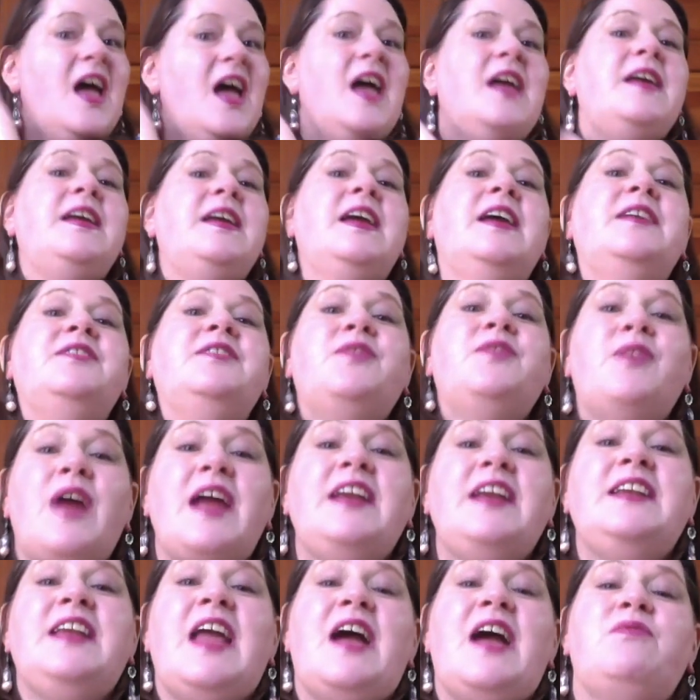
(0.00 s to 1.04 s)
it,
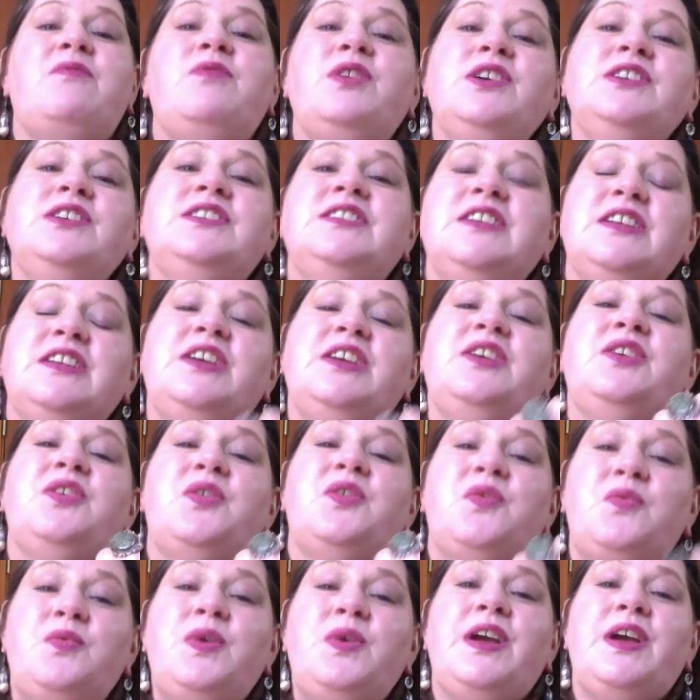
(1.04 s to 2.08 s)
right now, we're dealing
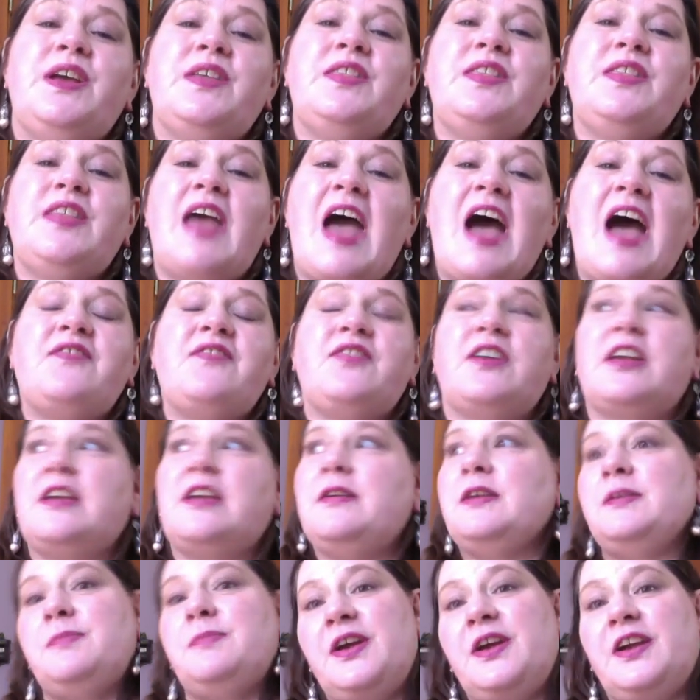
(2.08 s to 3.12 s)
with
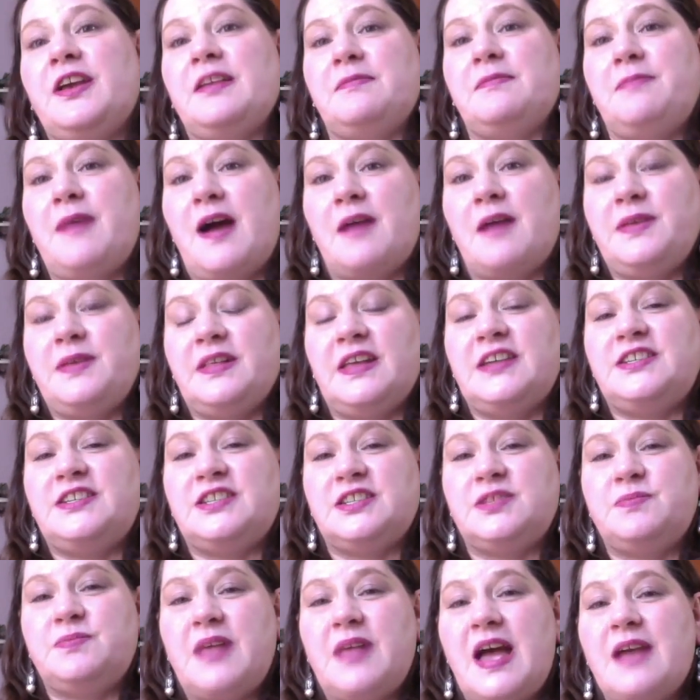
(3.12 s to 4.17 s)
African American
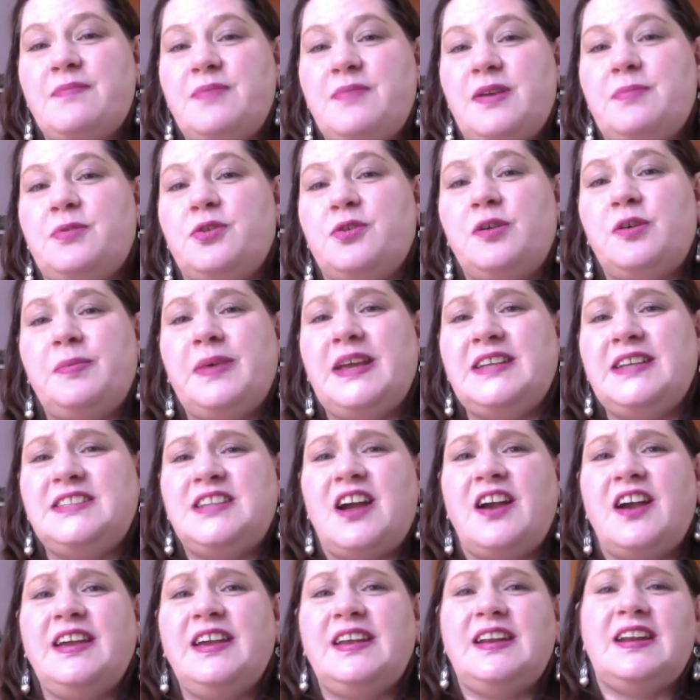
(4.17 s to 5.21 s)
populations, black people who are being
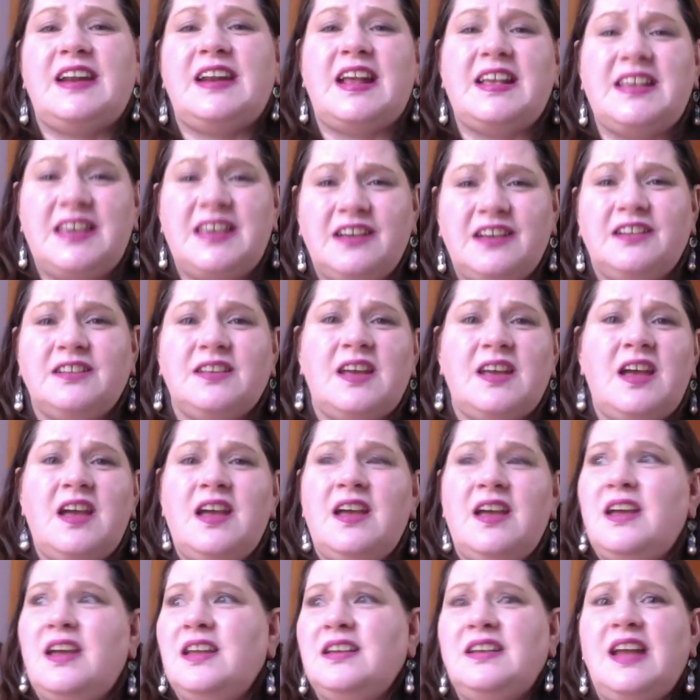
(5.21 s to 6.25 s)
targeted and killed,
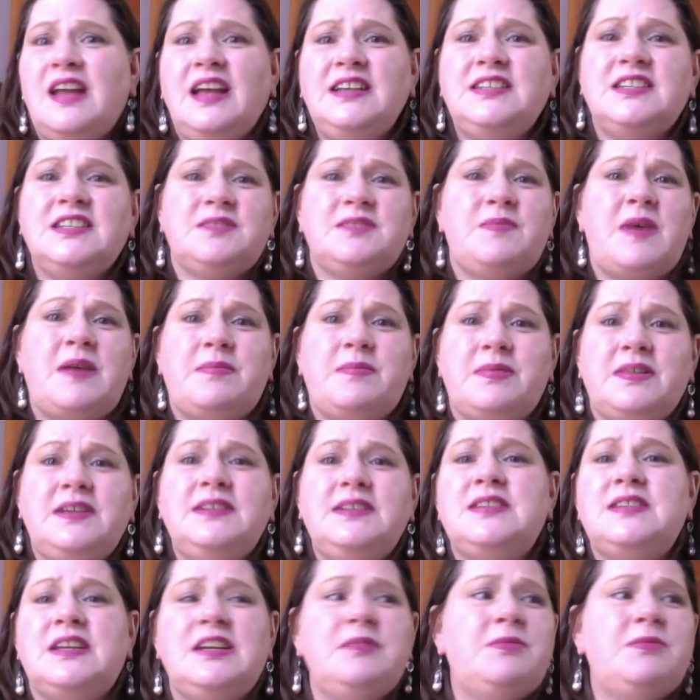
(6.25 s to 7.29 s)
not just by
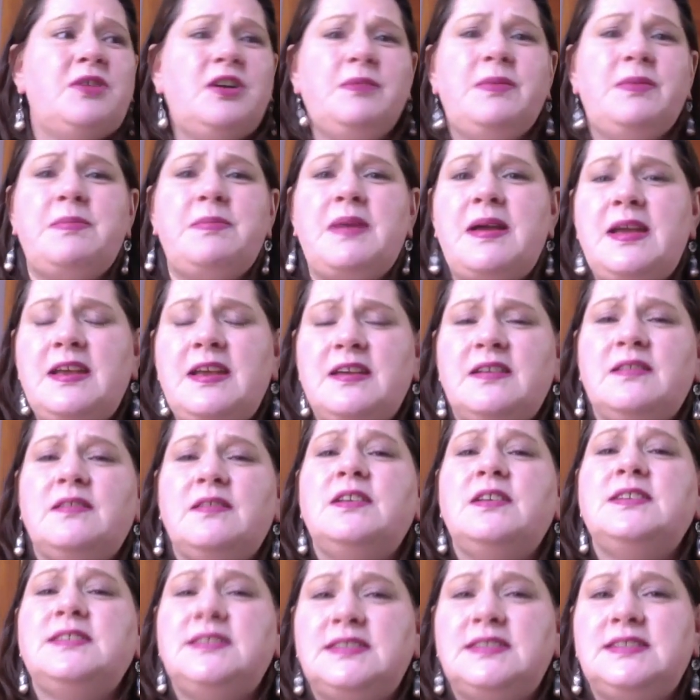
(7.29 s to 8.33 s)
police anymore, but by
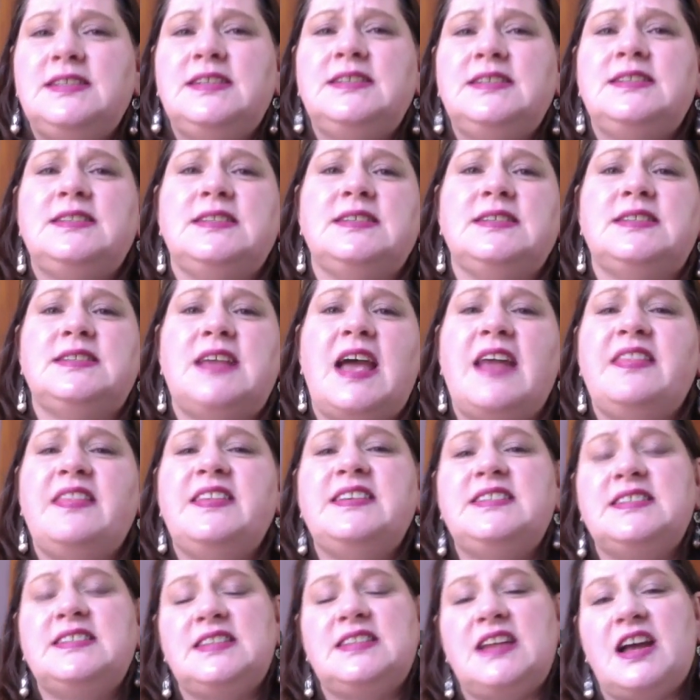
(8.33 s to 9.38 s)
citizens, and
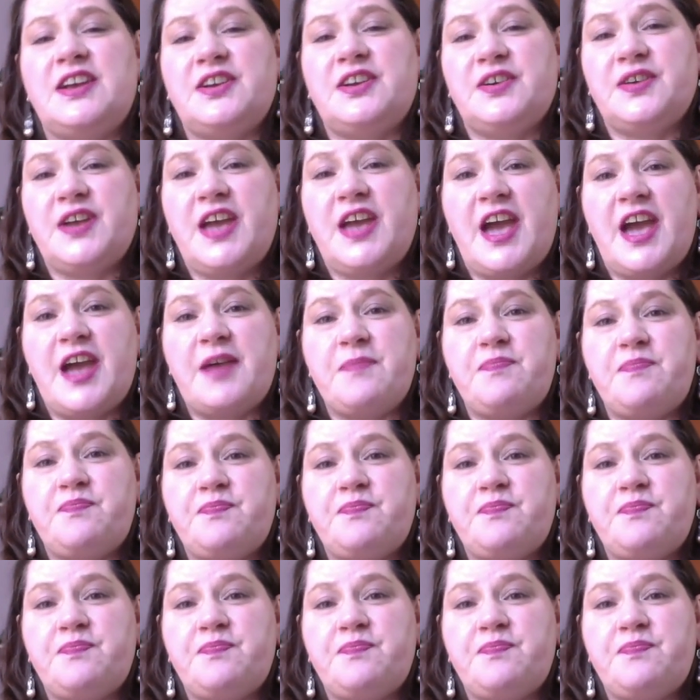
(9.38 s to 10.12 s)
this is not okay.